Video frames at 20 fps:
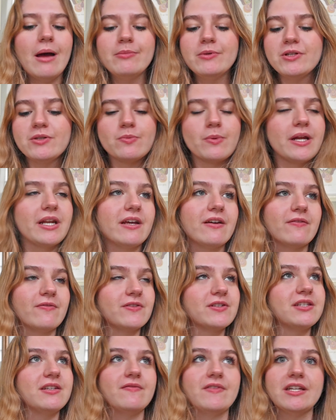I'm just waiting
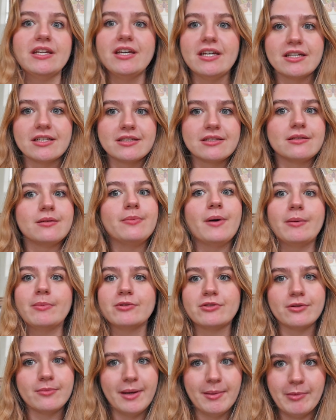for Stevie Nicks to
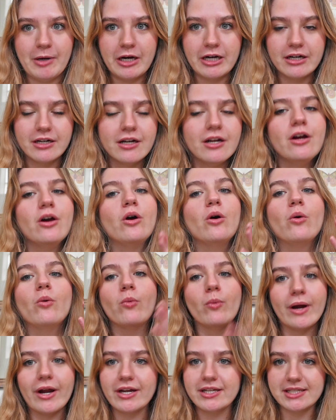publish her memoir.
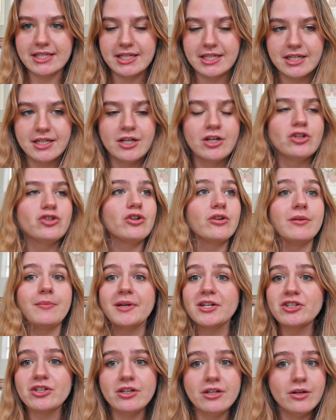Where is it? Joni
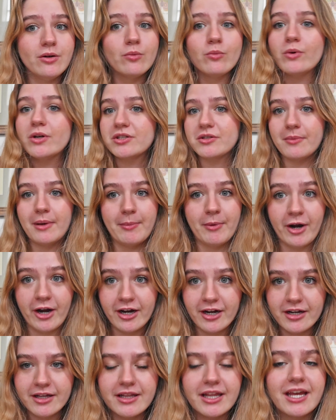Mitchell, where's your
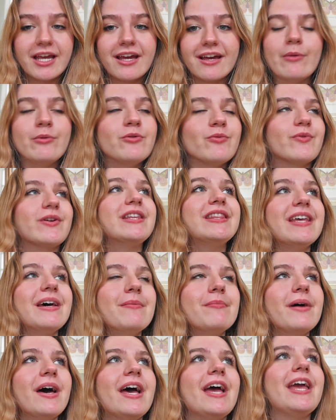memoir? Like, I would read
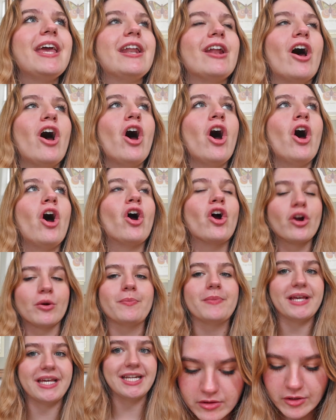them in a
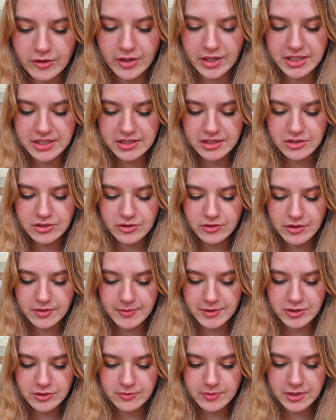heartbeat. There is a Joni
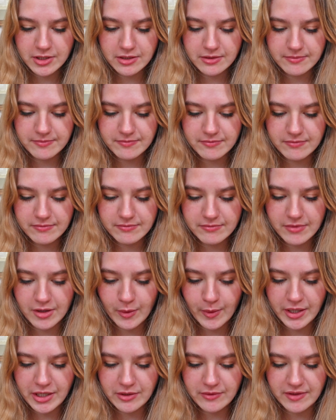Mitchell book.
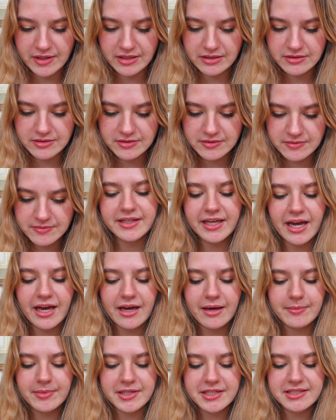Oh, I knew this.
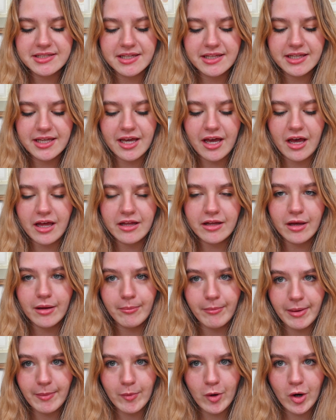Yeah, but it's not, like, a
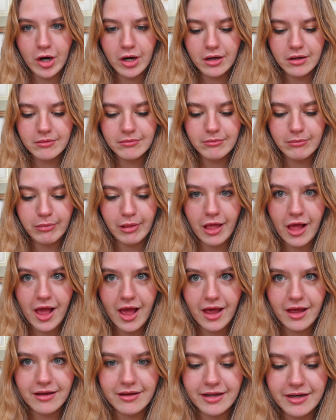memoir.
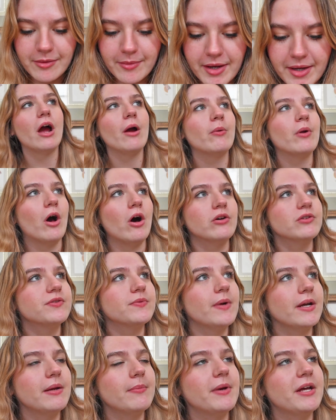What? Anyway, I would also
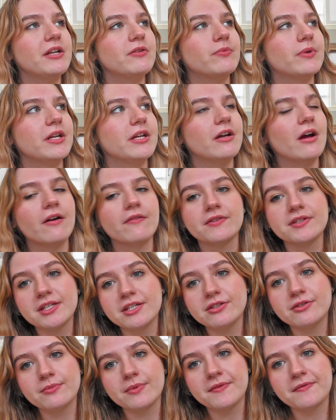recommend reading
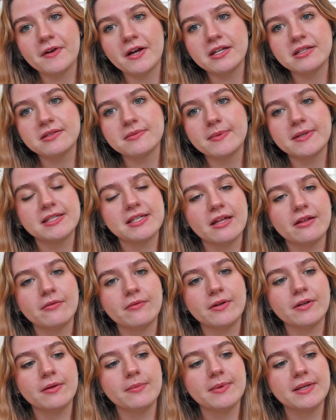Conversation with Friends by Sally
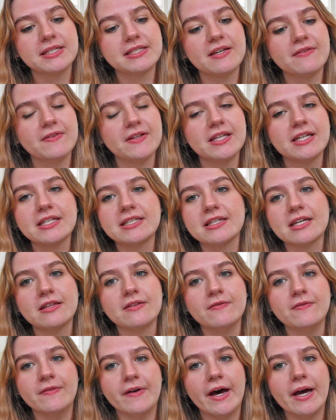Rooney because I feel like it's got
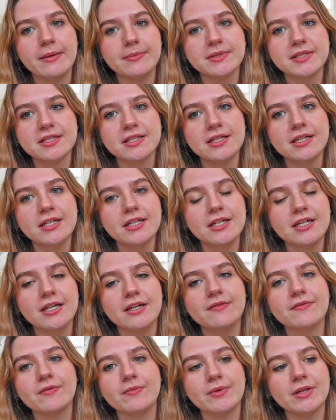the vibes
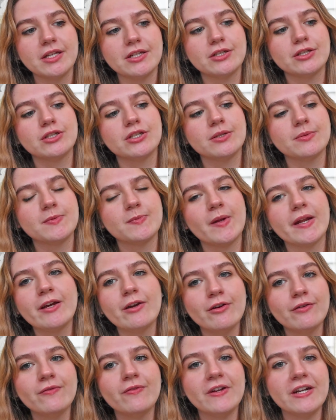of the relationships, but I
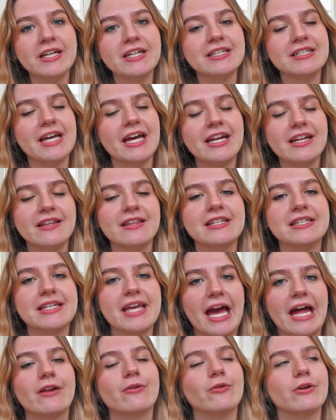couldn't fit it into any of these
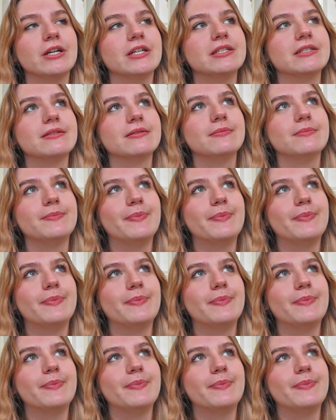categories.